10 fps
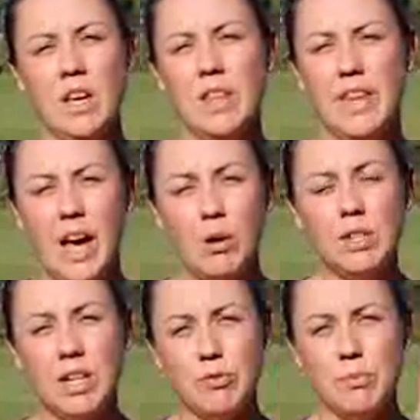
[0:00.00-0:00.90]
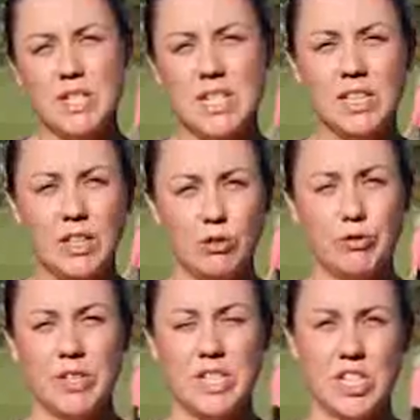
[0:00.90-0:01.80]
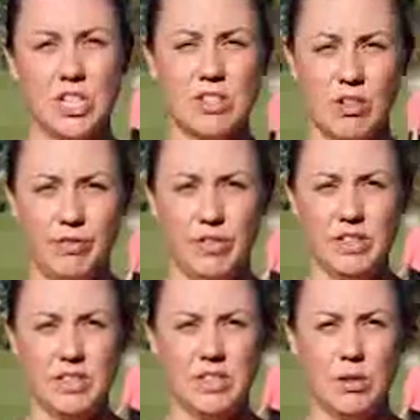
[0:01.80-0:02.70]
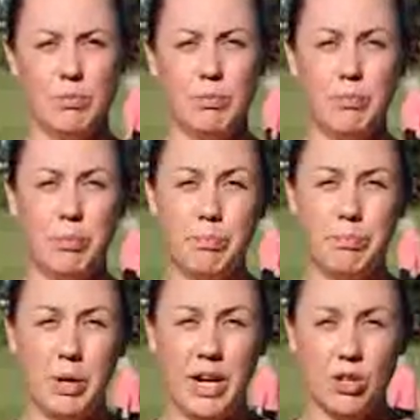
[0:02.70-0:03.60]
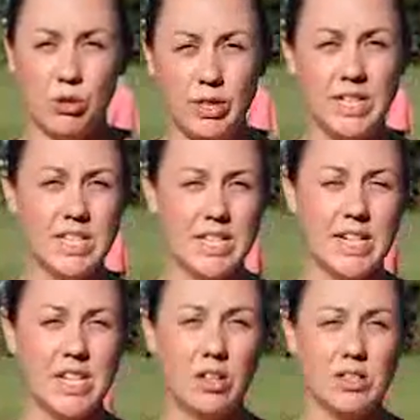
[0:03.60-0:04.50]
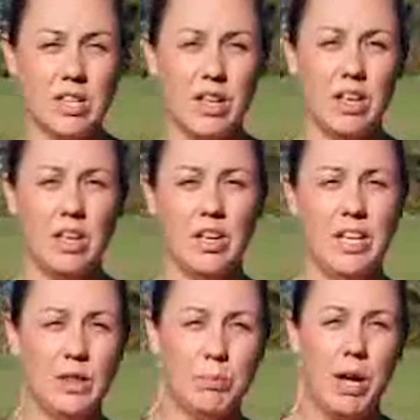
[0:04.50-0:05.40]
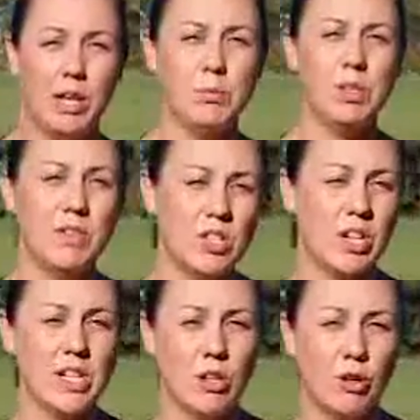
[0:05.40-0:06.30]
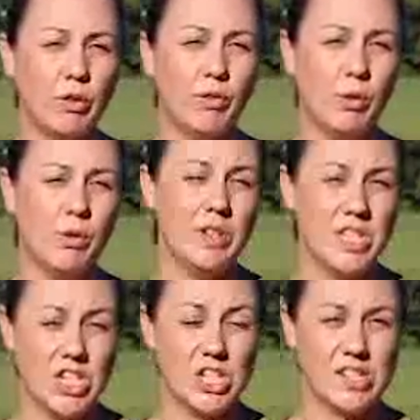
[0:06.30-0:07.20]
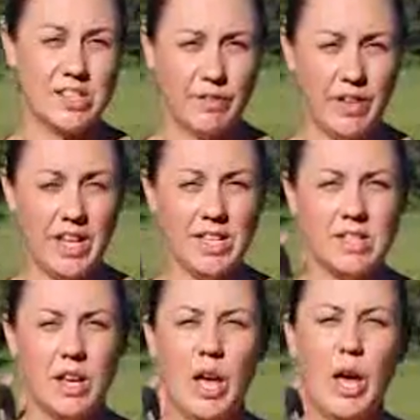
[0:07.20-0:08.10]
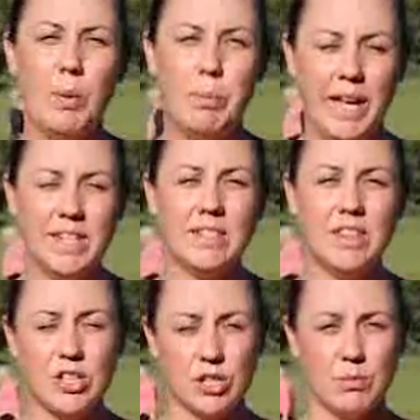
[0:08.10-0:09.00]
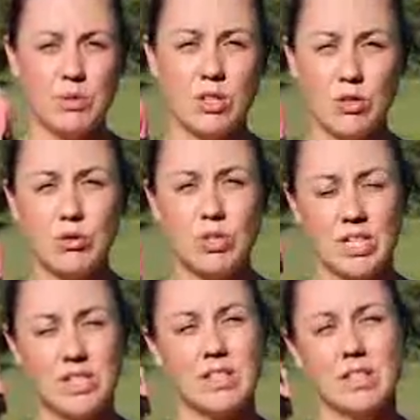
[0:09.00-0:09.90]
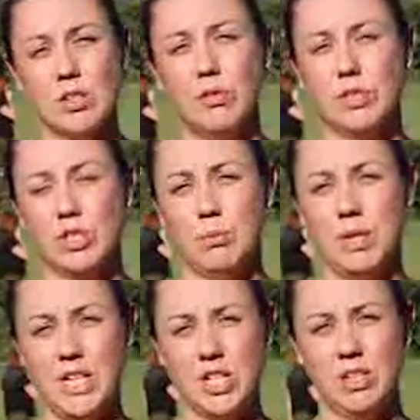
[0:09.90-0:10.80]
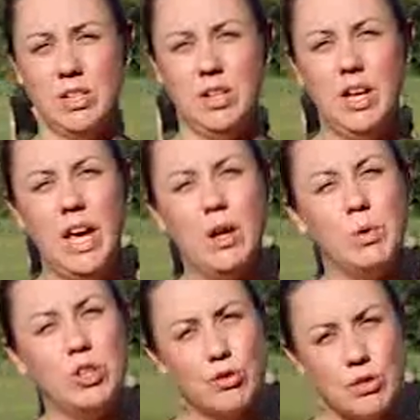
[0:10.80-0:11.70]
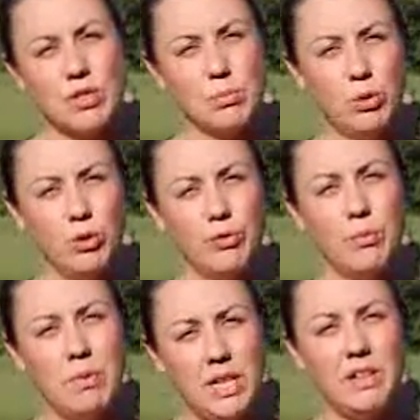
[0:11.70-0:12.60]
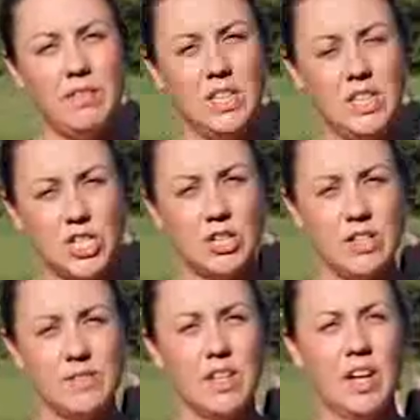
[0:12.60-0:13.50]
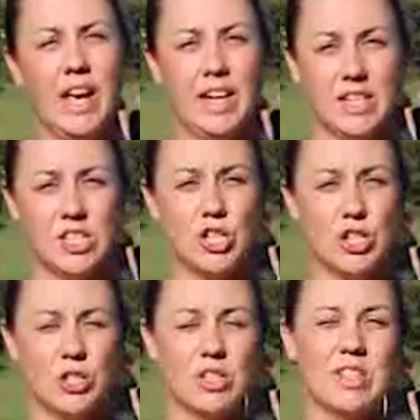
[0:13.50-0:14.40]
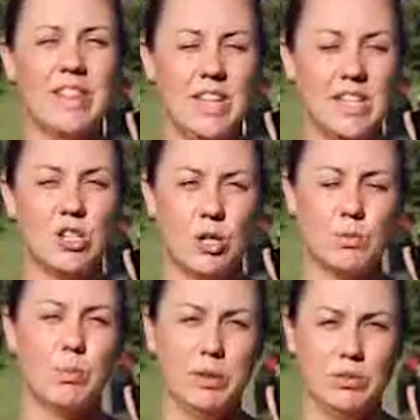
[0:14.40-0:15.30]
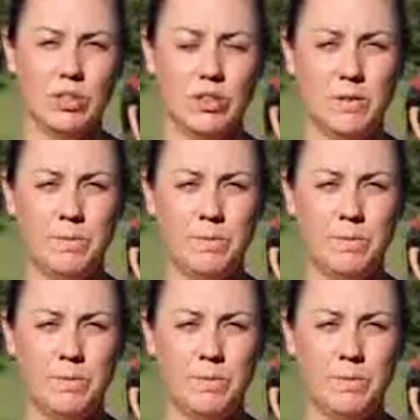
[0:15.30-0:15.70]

The Howard government did little for Indigenous confidence by, according to details in the Parliament of Australia's Overview of Indigenous Affairs, abandoned the terms social justice and self-determination and withdrew support from many of the initiatives and institutions that these terms were built on.